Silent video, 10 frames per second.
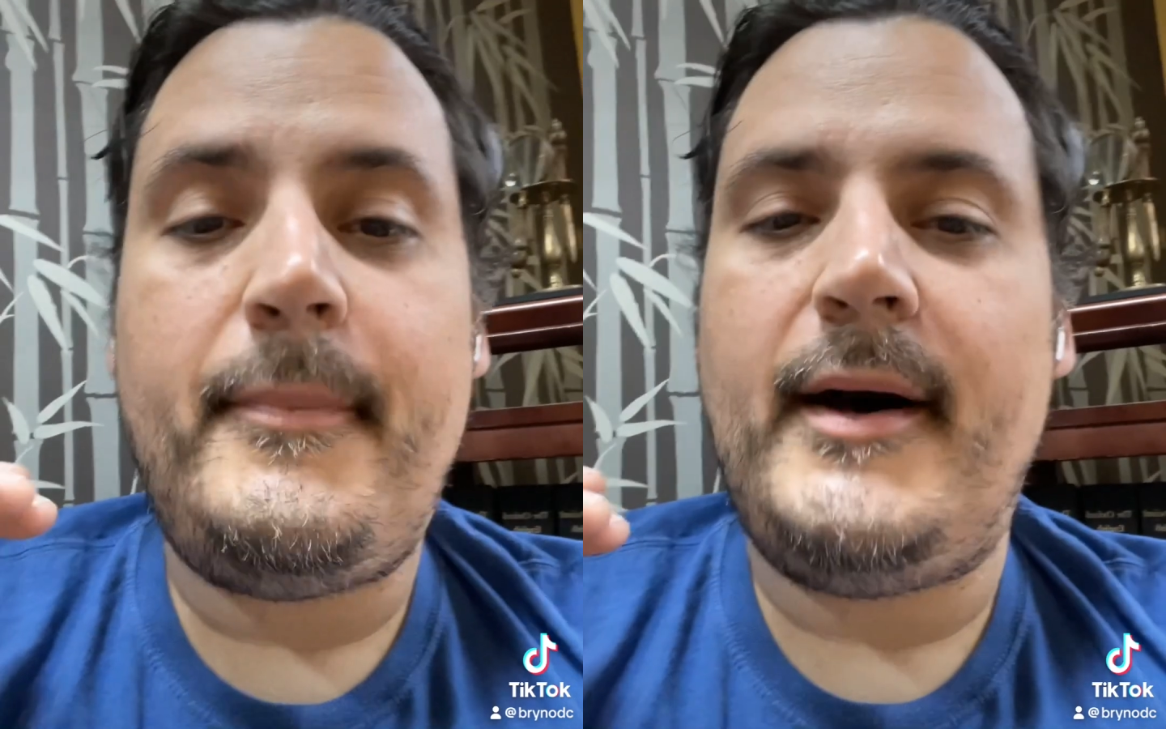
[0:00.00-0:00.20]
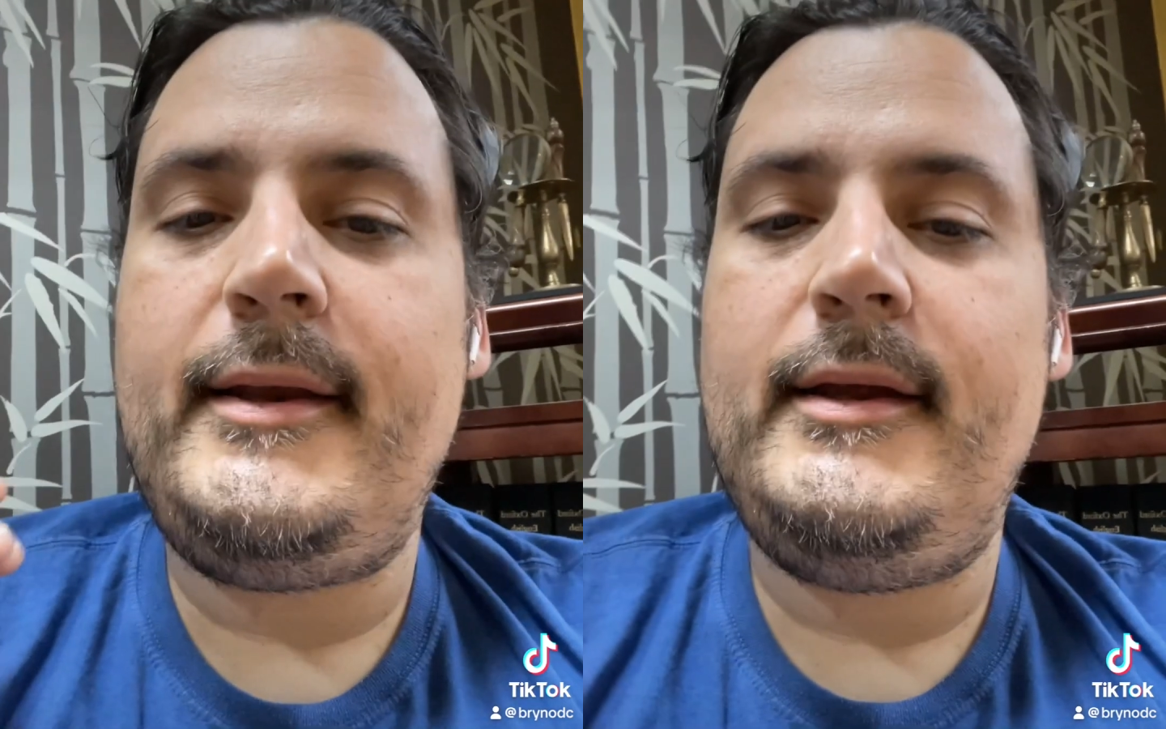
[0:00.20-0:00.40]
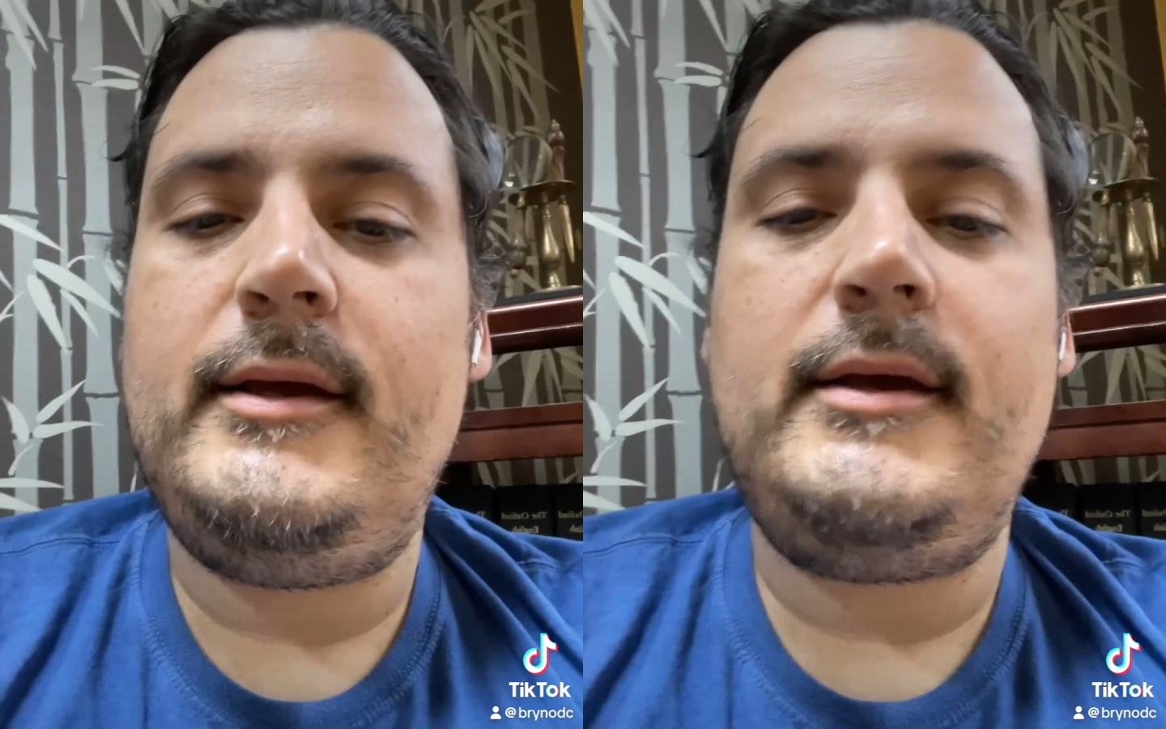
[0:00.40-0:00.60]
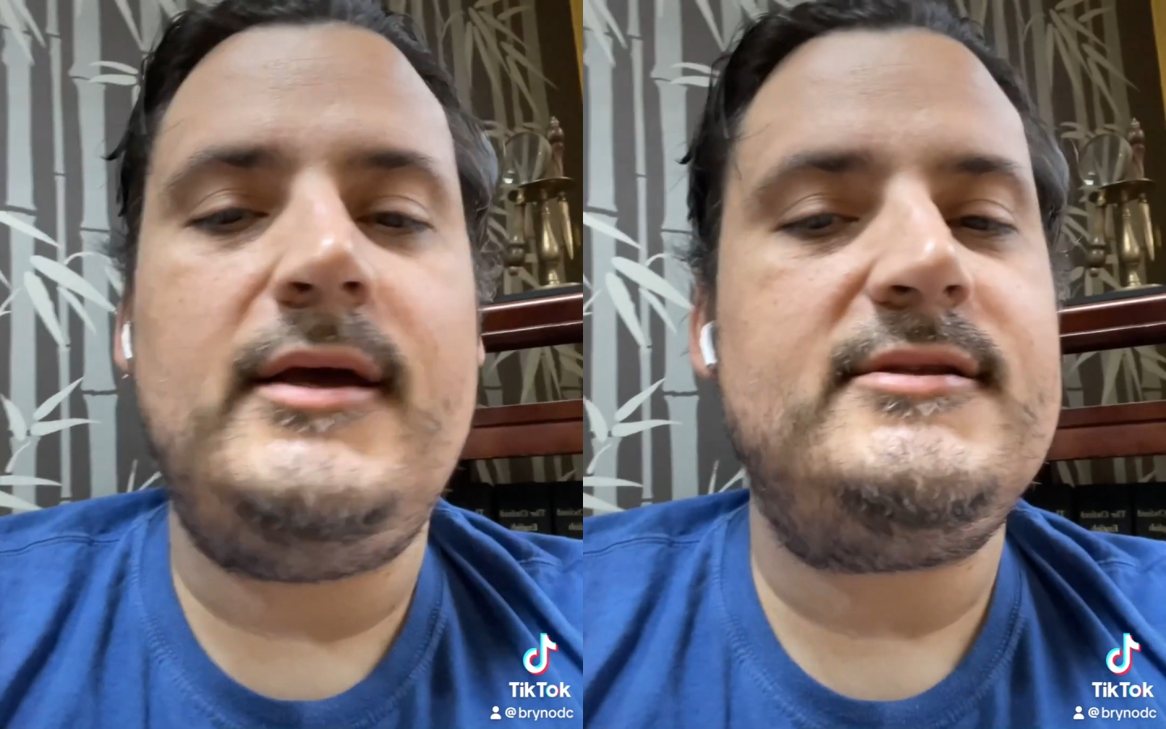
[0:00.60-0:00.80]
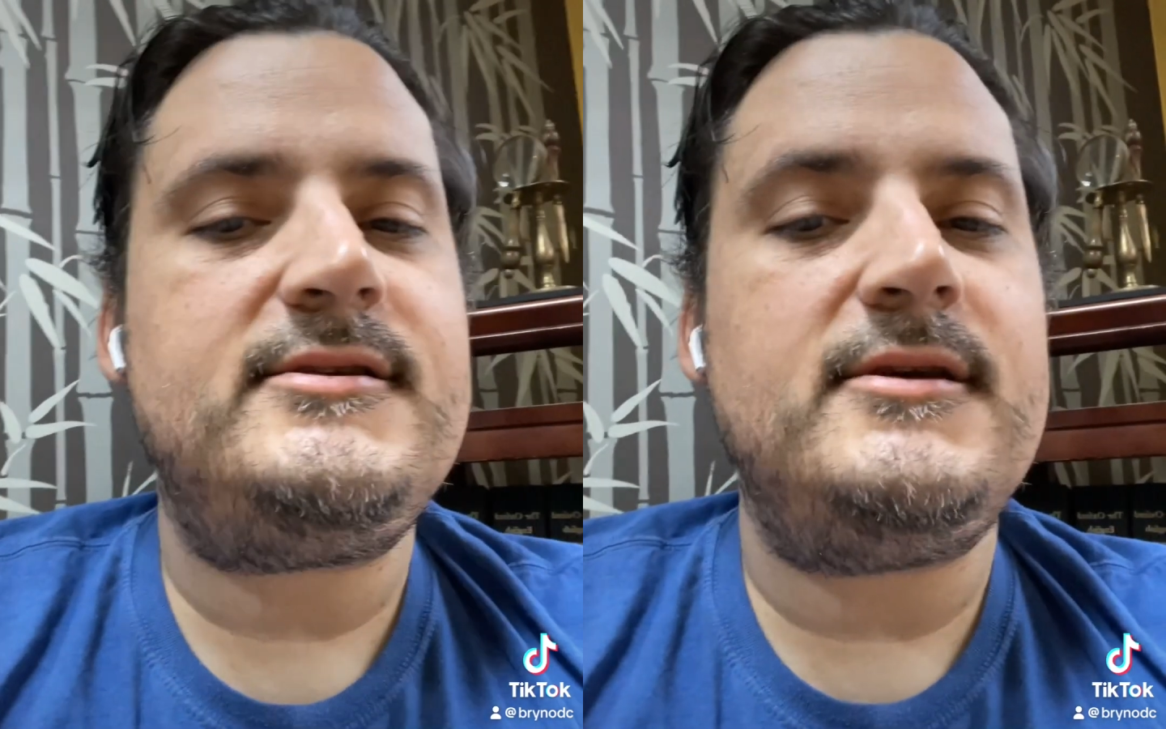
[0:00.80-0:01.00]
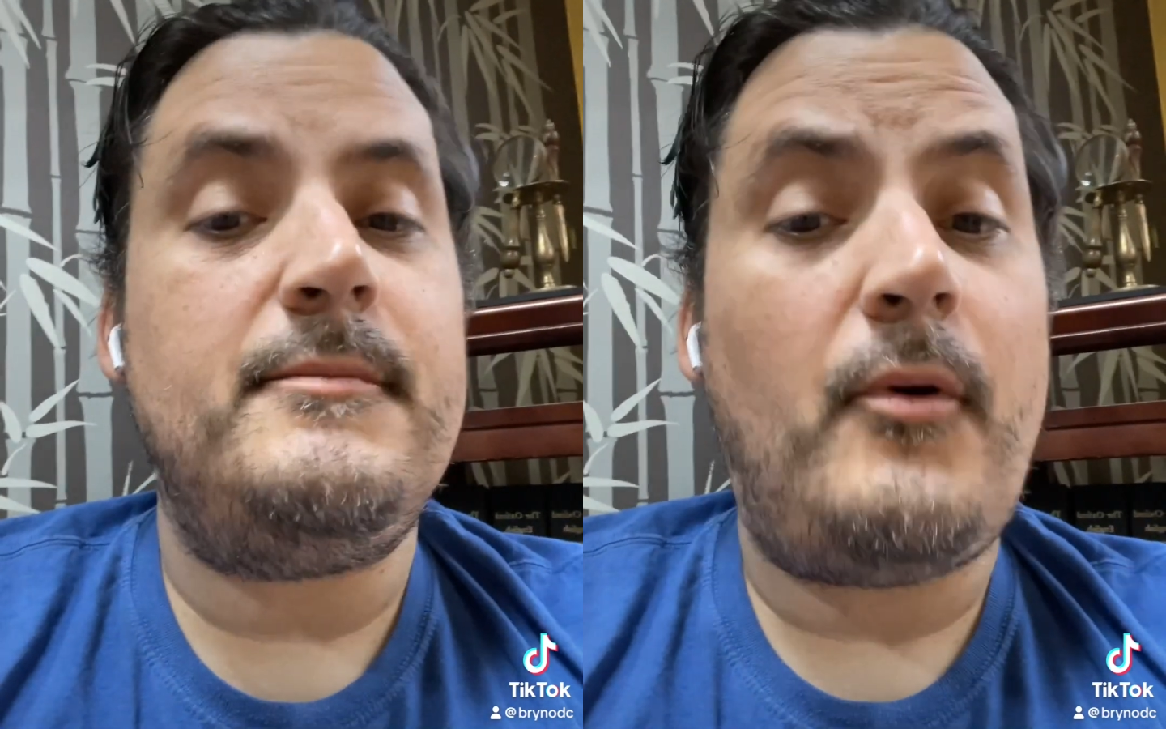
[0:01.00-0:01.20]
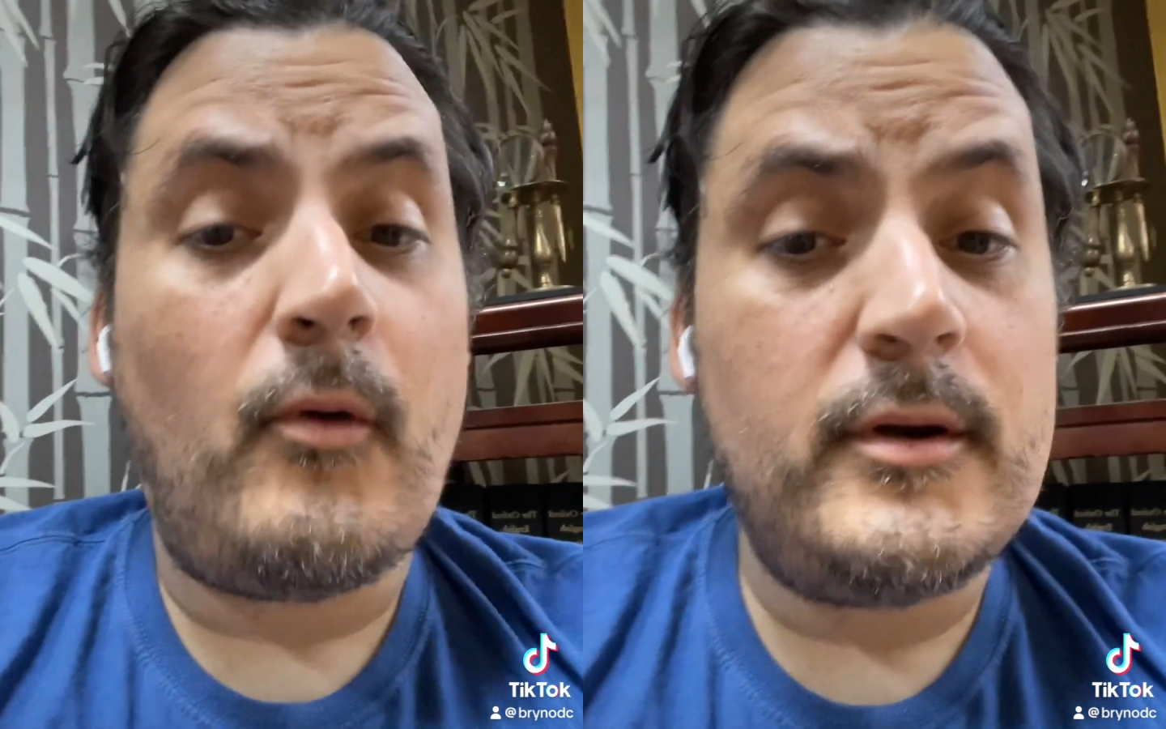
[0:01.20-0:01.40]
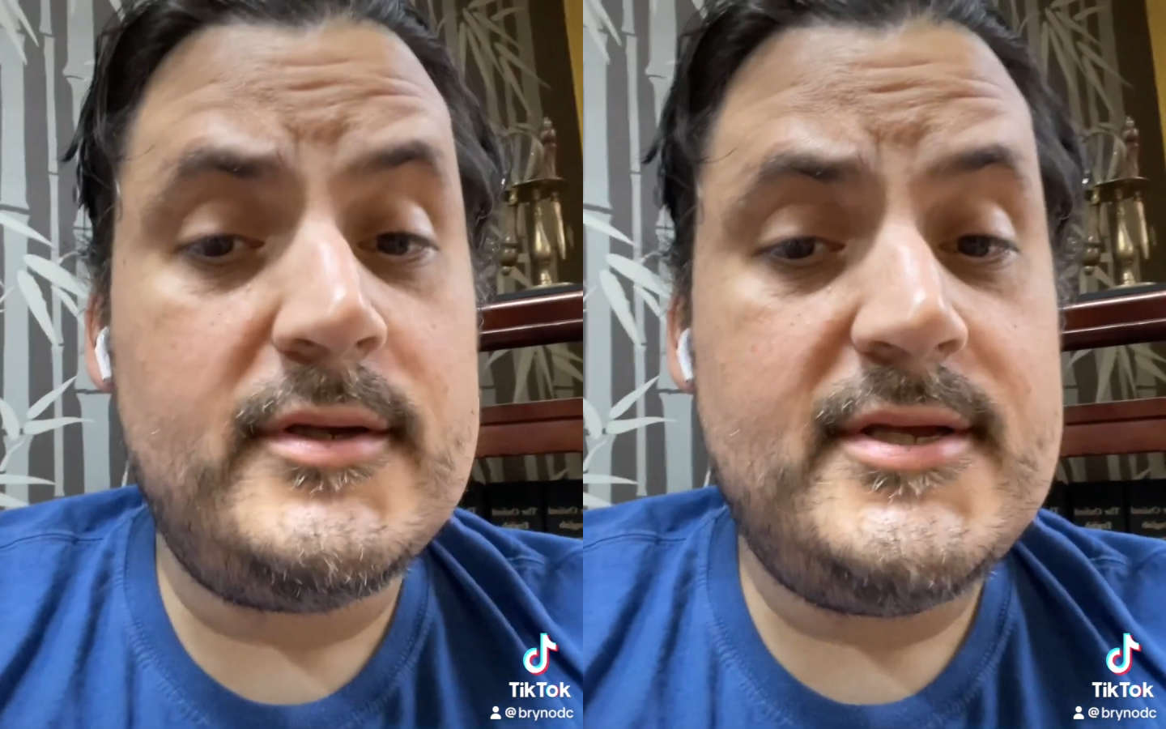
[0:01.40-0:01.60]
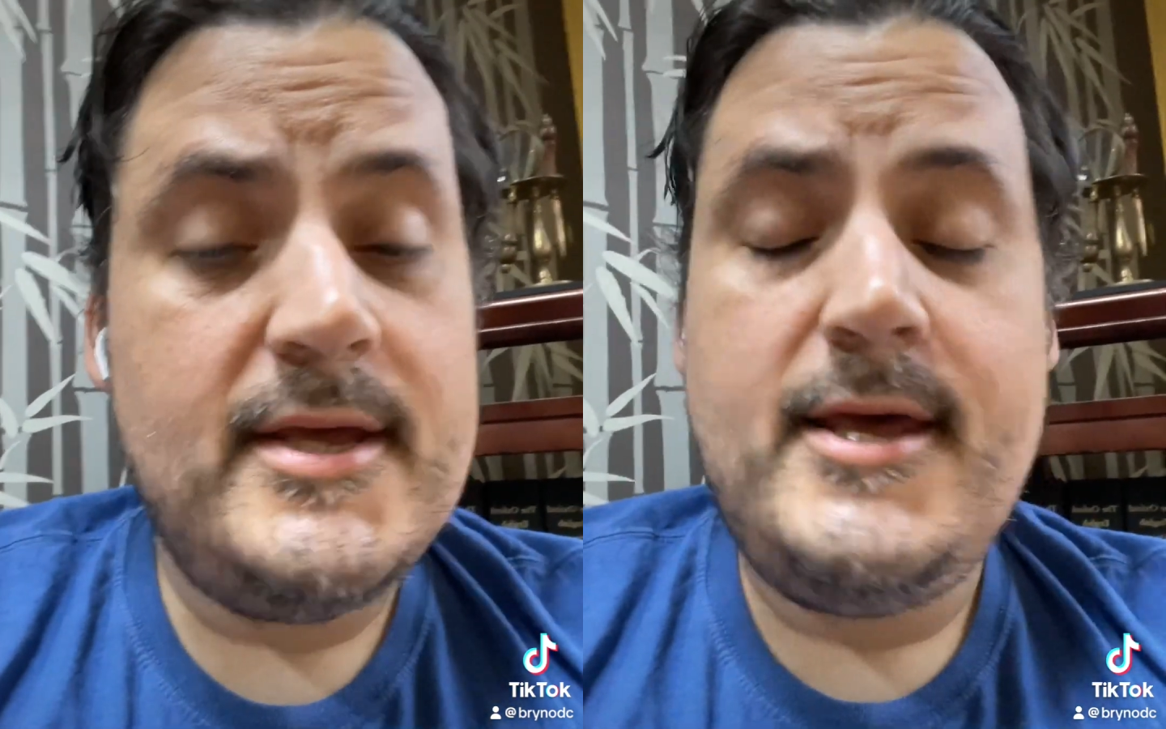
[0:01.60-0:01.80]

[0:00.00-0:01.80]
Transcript: but it's important,